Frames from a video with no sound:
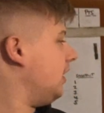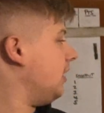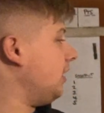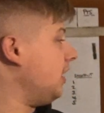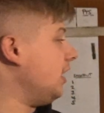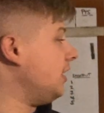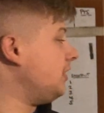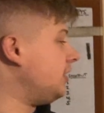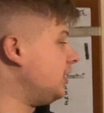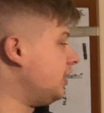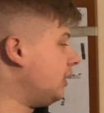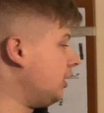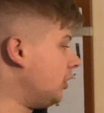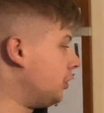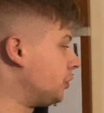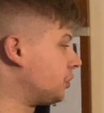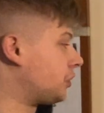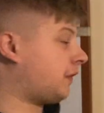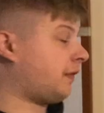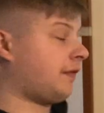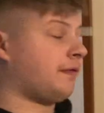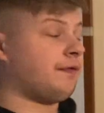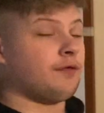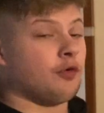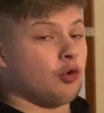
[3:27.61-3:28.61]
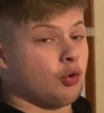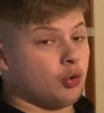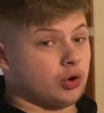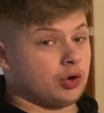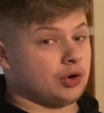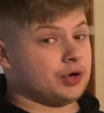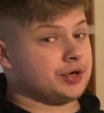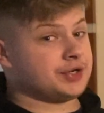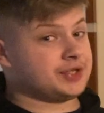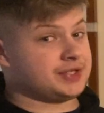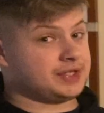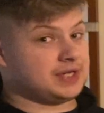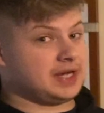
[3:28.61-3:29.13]
It did host
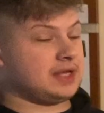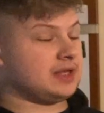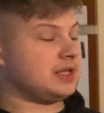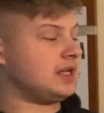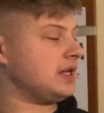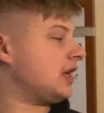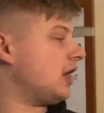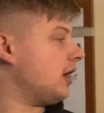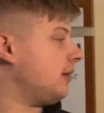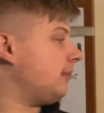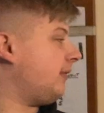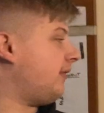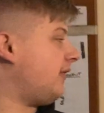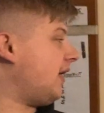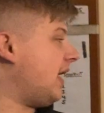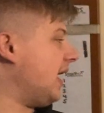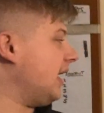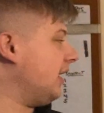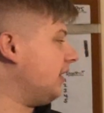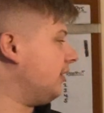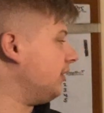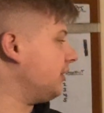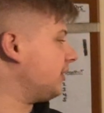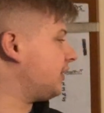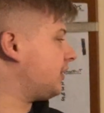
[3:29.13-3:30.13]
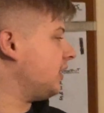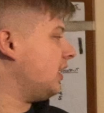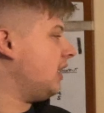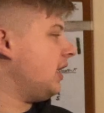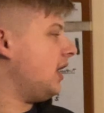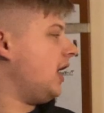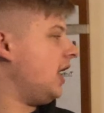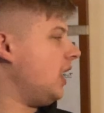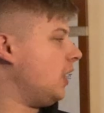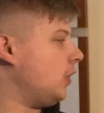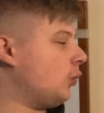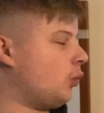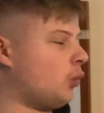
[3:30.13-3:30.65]
4 Stanley Cup finals
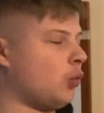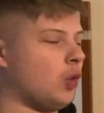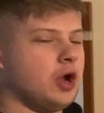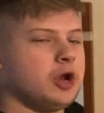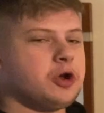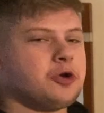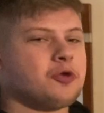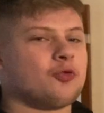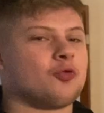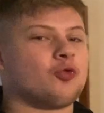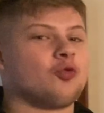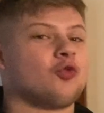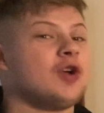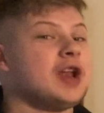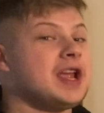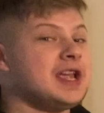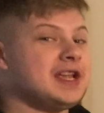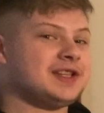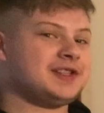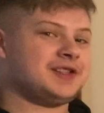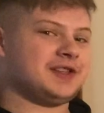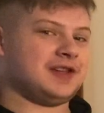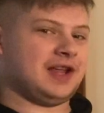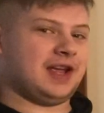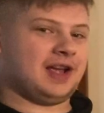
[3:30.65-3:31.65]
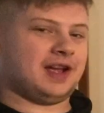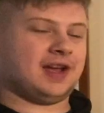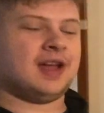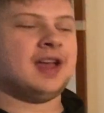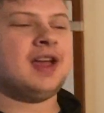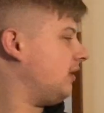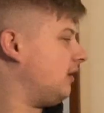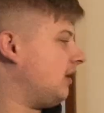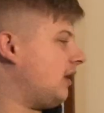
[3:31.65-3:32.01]
and 1 raising.